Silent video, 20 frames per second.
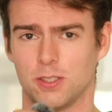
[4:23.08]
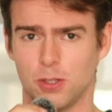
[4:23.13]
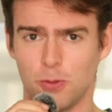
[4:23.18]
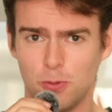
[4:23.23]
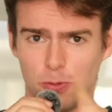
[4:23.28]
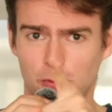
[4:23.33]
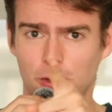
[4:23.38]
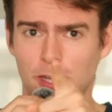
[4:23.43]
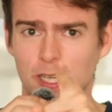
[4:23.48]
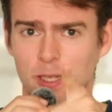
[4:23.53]

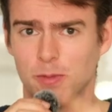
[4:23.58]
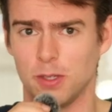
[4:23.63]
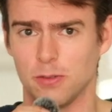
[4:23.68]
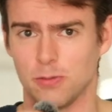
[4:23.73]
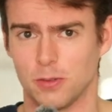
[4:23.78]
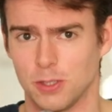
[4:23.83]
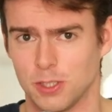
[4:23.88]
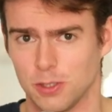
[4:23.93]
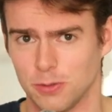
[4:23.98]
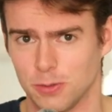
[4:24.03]
Don't fail me
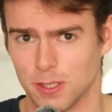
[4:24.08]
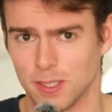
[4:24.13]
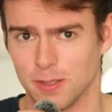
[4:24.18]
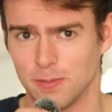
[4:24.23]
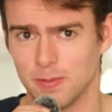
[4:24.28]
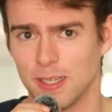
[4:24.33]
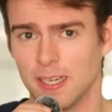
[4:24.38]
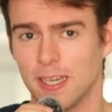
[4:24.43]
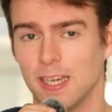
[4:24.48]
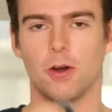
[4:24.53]

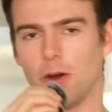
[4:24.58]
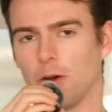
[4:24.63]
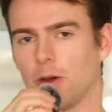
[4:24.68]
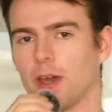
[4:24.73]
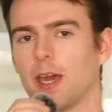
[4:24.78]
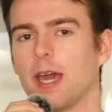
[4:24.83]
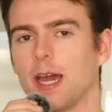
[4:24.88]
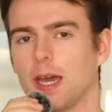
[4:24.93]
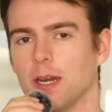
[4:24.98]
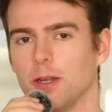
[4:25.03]
Fujifilm.
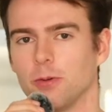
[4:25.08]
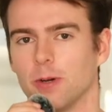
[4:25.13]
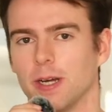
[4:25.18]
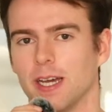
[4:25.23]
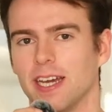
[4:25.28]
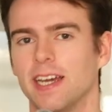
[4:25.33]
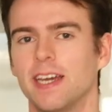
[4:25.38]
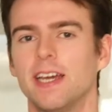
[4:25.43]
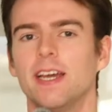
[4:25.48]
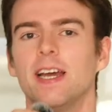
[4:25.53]
Okay,
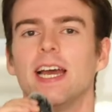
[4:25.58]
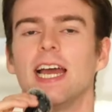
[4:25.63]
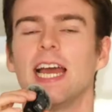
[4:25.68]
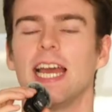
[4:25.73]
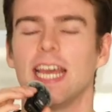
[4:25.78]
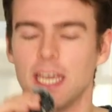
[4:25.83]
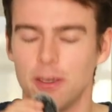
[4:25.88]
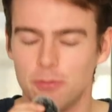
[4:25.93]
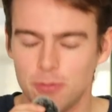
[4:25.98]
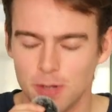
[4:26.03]
anyway,
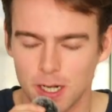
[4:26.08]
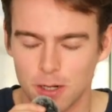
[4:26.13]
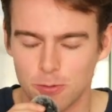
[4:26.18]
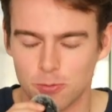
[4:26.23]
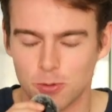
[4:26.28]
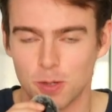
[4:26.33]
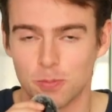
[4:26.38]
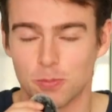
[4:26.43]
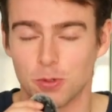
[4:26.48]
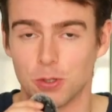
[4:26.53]
even at
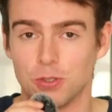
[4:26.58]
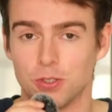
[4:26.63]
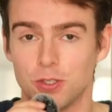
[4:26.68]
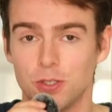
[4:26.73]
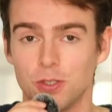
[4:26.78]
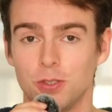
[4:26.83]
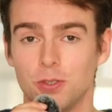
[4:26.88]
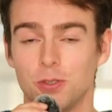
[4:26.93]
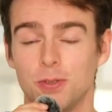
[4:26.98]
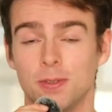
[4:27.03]

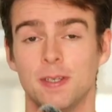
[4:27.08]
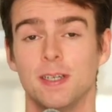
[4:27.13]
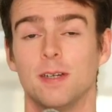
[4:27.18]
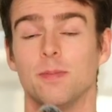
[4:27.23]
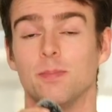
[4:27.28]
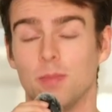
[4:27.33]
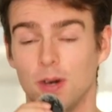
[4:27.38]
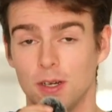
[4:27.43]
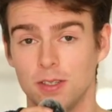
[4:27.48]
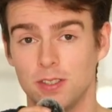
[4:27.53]
f1.2,
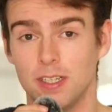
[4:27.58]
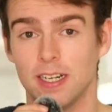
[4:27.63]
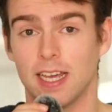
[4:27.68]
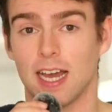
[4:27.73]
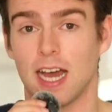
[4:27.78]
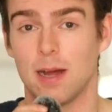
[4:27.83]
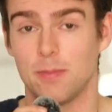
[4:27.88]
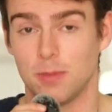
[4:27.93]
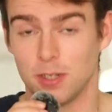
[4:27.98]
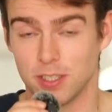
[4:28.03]
modern
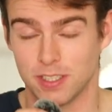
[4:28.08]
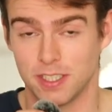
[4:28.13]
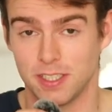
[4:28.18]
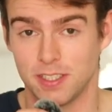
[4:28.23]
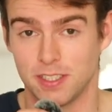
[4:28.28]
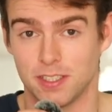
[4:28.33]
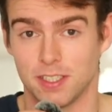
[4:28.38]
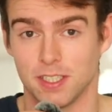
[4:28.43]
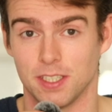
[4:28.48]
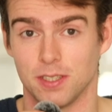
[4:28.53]
camera
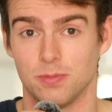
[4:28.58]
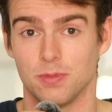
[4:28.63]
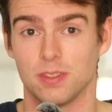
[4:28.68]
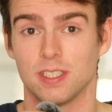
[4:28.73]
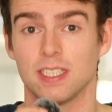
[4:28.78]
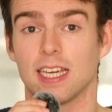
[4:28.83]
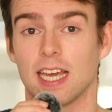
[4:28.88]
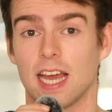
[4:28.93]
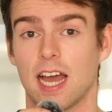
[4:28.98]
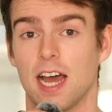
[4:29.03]

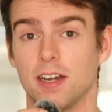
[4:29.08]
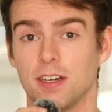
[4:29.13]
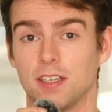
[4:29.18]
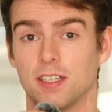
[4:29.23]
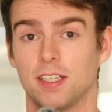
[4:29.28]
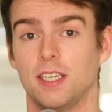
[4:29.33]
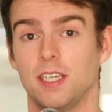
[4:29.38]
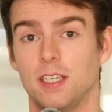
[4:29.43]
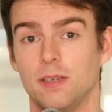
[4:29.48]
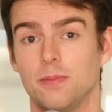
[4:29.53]
systems can
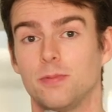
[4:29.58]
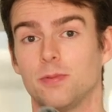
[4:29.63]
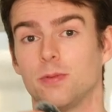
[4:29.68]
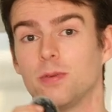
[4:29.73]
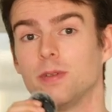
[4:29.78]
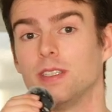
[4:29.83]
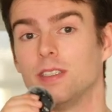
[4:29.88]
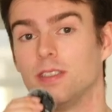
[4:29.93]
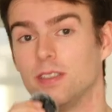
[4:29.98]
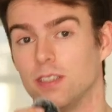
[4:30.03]
keep
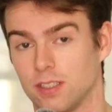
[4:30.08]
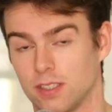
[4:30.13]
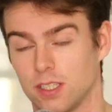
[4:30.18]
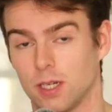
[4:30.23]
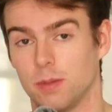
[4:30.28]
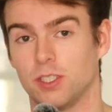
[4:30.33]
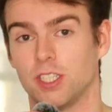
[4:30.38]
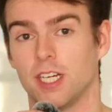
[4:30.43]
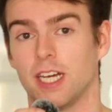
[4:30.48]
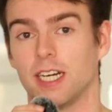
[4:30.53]
the
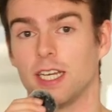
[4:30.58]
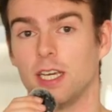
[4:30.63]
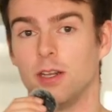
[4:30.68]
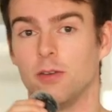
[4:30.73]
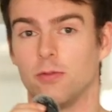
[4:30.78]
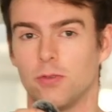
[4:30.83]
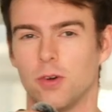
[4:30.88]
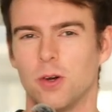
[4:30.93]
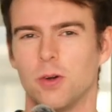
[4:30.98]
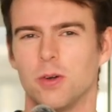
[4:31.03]
subject in
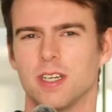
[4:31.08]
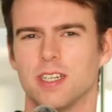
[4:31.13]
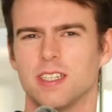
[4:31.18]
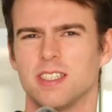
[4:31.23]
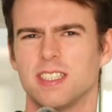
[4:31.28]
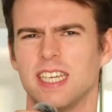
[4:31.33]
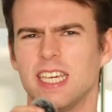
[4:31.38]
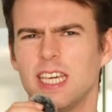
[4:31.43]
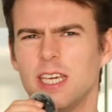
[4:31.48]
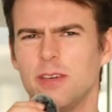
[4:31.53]

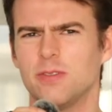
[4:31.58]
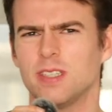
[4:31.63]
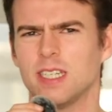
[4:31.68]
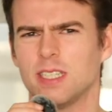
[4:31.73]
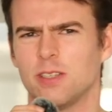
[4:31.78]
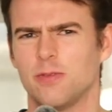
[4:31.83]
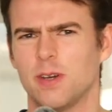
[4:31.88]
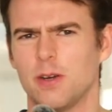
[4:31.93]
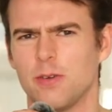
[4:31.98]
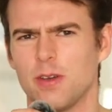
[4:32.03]
focus even at
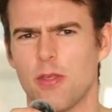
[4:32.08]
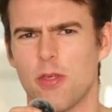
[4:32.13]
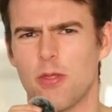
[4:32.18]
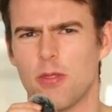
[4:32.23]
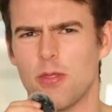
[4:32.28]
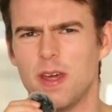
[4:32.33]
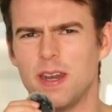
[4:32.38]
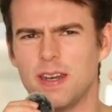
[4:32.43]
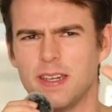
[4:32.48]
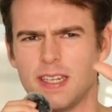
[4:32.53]
a very
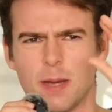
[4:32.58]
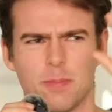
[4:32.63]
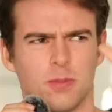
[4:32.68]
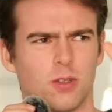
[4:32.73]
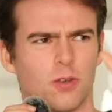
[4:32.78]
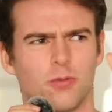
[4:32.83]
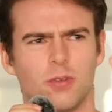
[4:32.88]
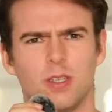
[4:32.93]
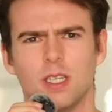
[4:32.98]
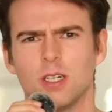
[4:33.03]
thin depth
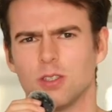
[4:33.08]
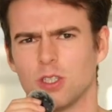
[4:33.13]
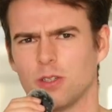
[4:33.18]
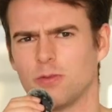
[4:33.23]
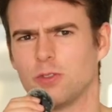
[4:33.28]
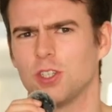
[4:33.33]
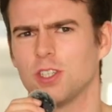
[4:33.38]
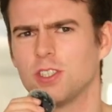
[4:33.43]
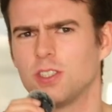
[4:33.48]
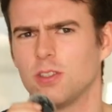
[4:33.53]
of field of
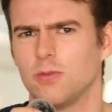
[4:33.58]
just a